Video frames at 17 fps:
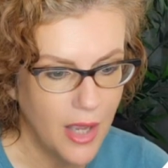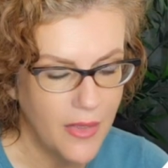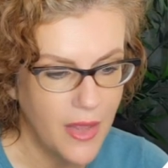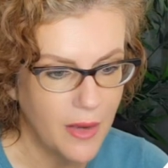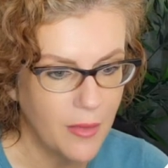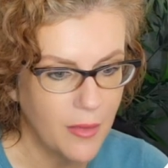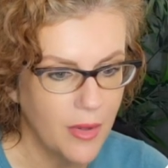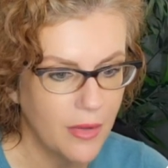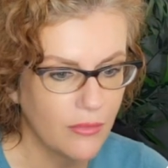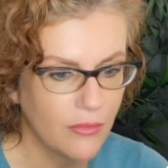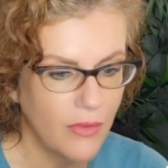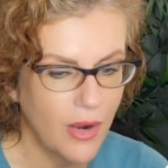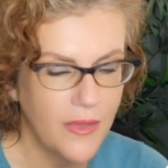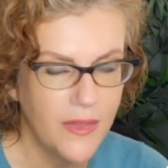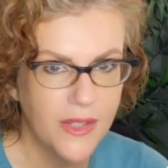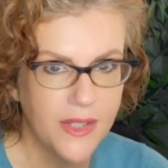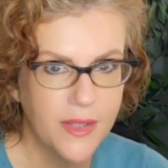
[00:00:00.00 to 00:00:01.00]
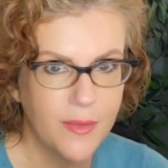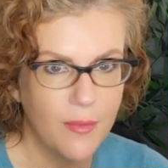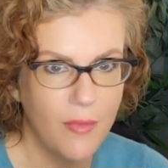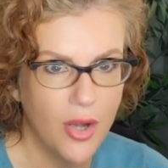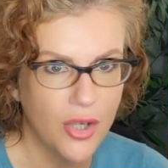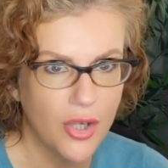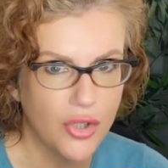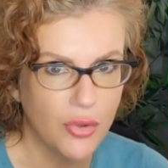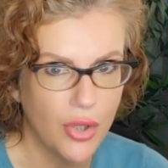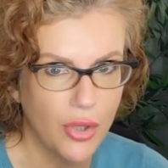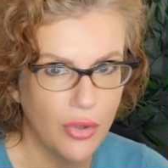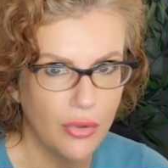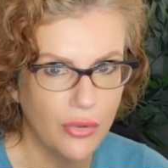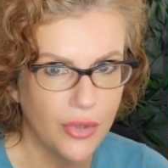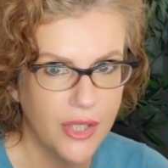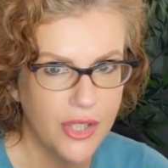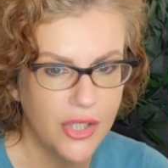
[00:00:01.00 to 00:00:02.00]
then I'm going to run this module
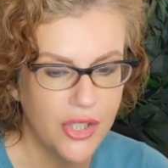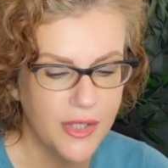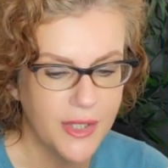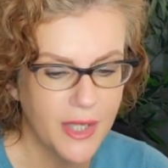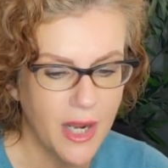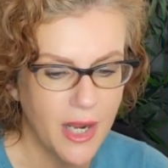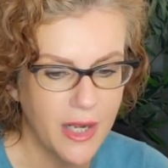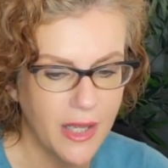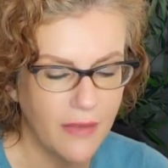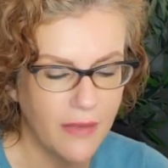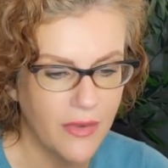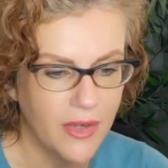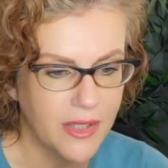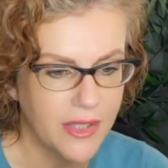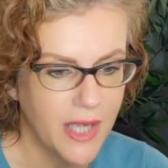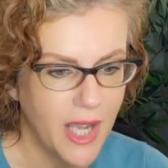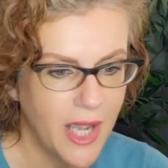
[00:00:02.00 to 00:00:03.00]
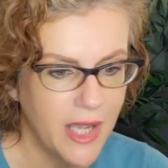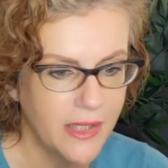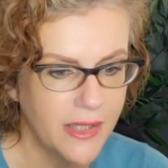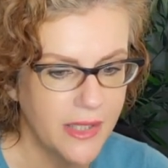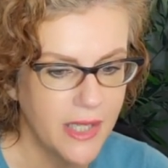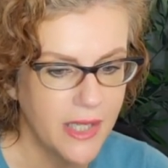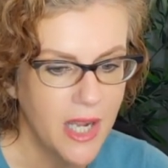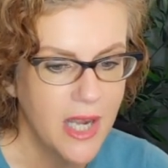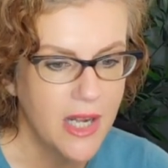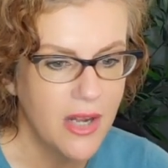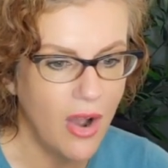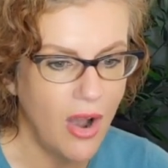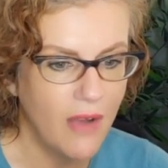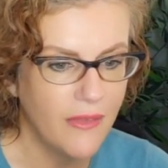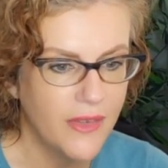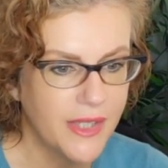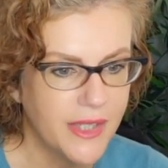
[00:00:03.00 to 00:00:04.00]
only just to kind of give it a test.
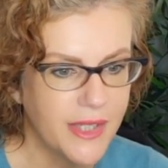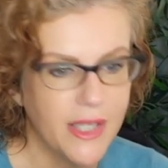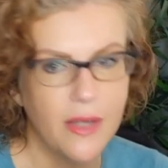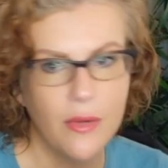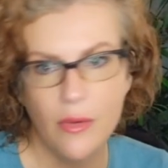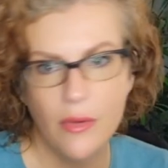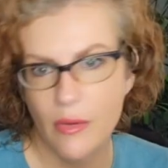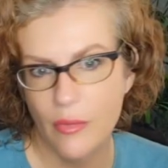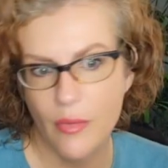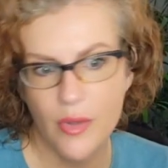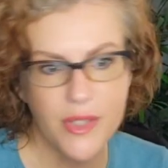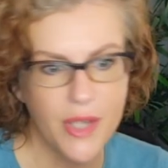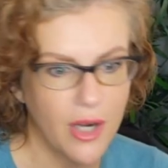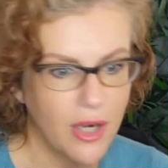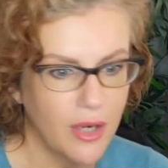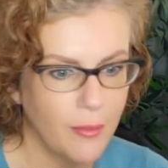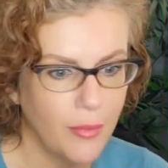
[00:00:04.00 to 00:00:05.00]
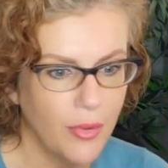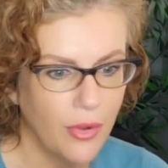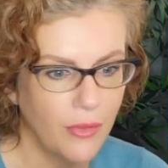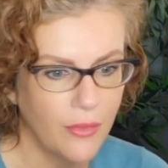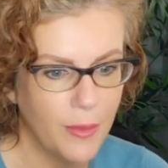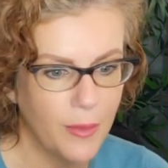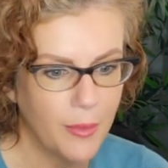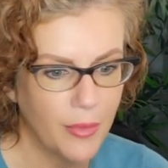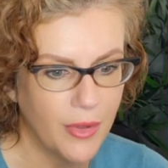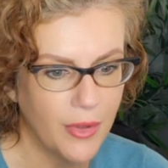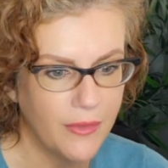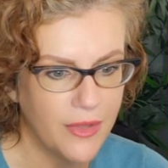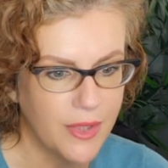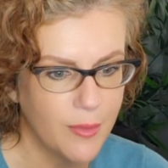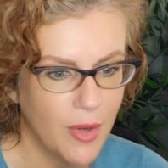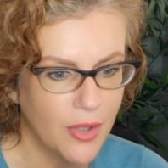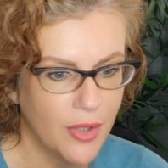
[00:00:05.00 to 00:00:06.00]
Now, obviously, it's not going to pull from the
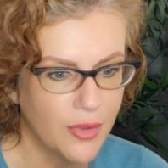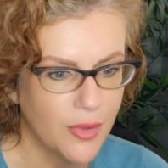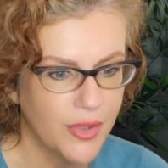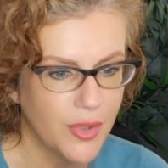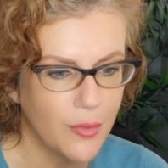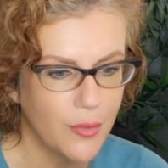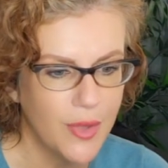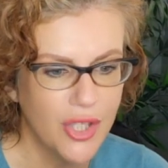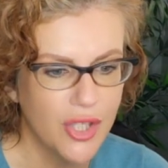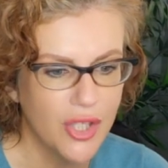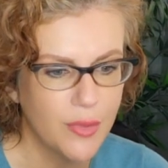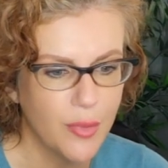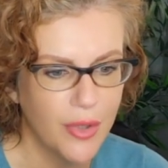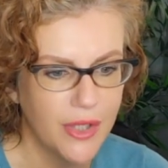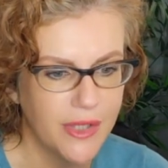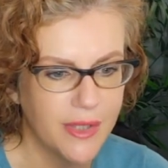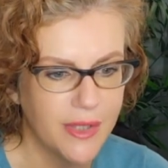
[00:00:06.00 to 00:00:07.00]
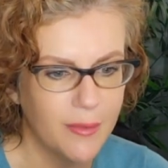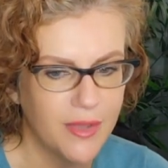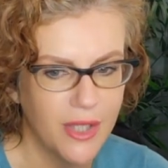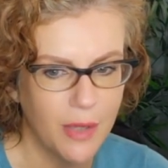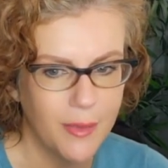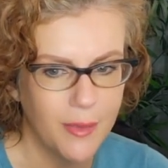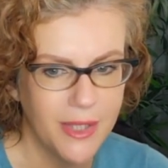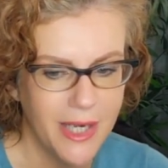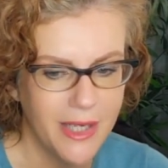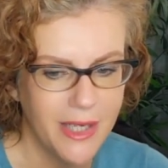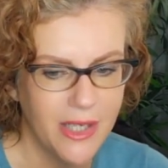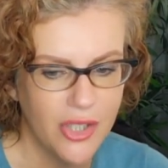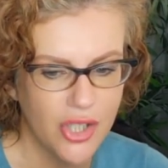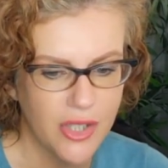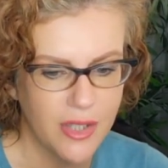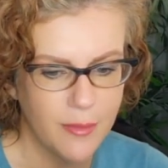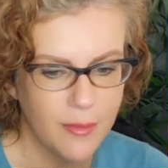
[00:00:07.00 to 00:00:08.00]
previous module, so we can just put in some dummy data
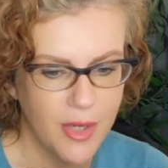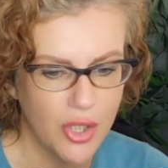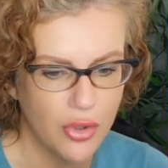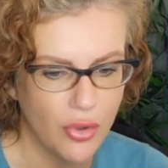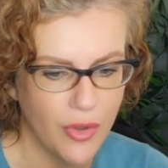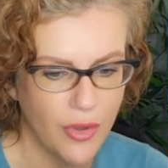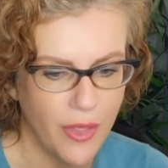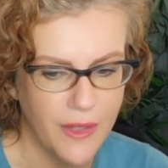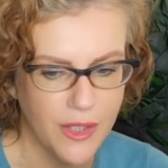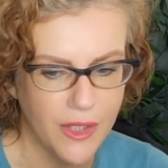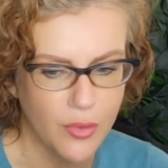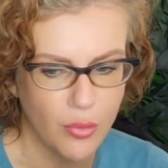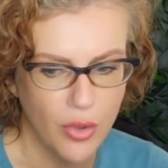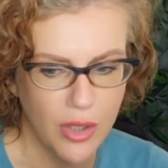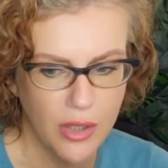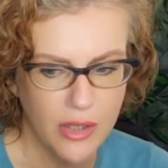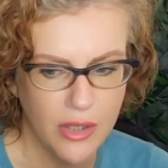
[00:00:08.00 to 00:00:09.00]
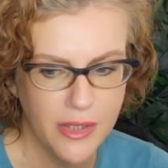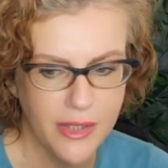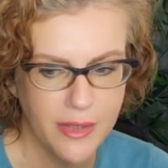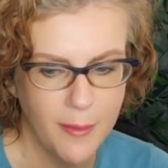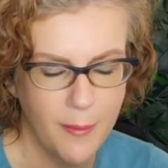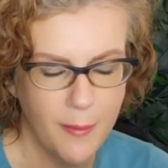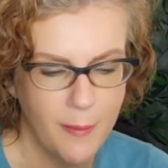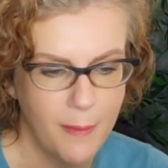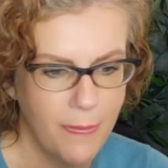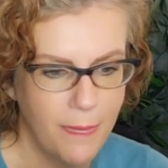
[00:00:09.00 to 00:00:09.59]
just to make sure that this works.